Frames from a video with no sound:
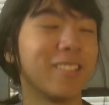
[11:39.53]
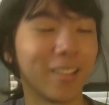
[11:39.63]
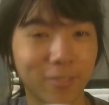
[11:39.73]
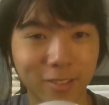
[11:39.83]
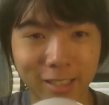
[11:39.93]
it
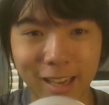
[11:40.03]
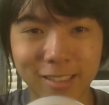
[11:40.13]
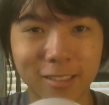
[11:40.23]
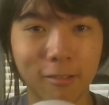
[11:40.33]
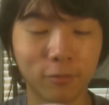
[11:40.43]
if you're like
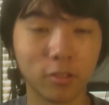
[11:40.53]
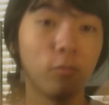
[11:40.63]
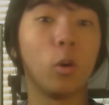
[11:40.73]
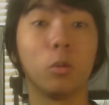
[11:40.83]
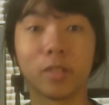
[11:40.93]
actually going for the
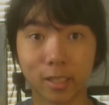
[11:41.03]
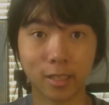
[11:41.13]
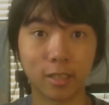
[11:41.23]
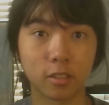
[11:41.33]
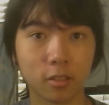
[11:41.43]
full
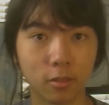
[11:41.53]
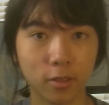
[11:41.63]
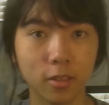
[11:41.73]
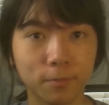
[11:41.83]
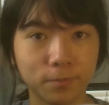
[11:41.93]
dedication of
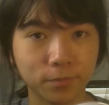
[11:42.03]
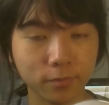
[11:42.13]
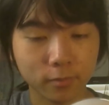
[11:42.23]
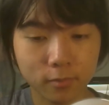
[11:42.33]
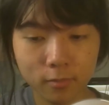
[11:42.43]
it.
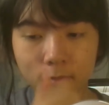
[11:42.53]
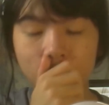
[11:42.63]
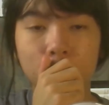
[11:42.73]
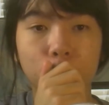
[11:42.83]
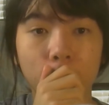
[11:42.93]

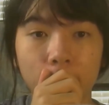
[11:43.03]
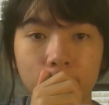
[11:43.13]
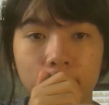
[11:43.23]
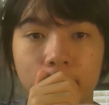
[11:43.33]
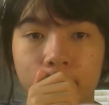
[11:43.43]

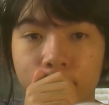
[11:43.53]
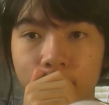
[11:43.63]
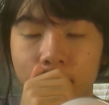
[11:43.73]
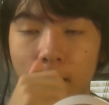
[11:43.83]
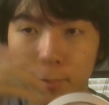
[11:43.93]
But
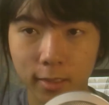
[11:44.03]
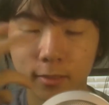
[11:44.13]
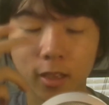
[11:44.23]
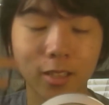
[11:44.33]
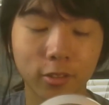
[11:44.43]
I
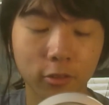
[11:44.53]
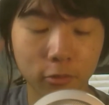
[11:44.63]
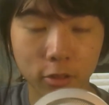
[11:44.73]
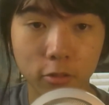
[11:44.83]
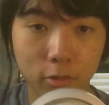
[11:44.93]
mean, I just use
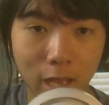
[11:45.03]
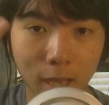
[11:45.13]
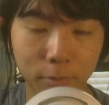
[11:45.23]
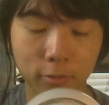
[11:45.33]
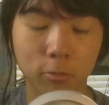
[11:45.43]
the 2
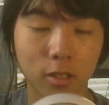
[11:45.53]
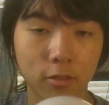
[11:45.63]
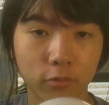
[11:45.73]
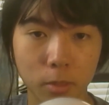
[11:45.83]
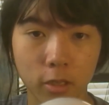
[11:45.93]
tabs, one
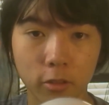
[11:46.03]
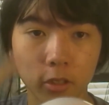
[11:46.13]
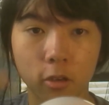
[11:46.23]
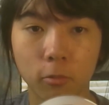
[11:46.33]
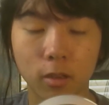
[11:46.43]
for
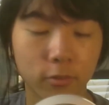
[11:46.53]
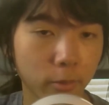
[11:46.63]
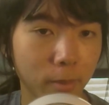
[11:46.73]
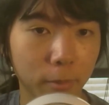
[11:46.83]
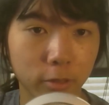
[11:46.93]
Mihoyo, one for
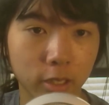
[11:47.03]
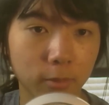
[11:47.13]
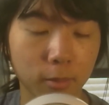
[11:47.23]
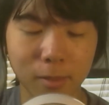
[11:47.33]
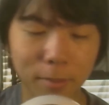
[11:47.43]
Map Genie.
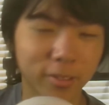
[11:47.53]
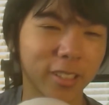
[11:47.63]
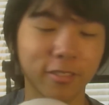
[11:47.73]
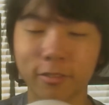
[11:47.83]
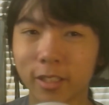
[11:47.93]
But Map
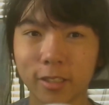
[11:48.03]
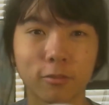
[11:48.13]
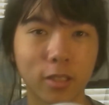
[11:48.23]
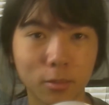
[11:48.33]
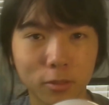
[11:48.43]
Genie is just
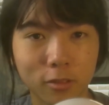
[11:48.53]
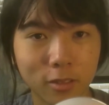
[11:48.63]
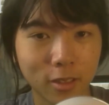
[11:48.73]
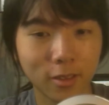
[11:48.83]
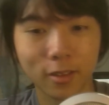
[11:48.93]
incredible.
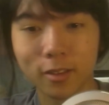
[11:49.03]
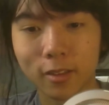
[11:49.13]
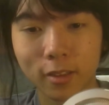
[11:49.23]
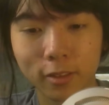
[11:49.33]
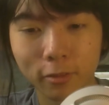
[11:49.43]

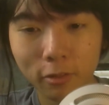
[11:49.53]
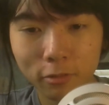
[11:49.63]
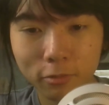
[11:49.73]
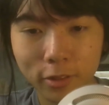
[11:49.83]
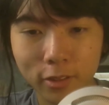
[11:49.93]
There's
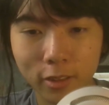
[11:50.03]
also this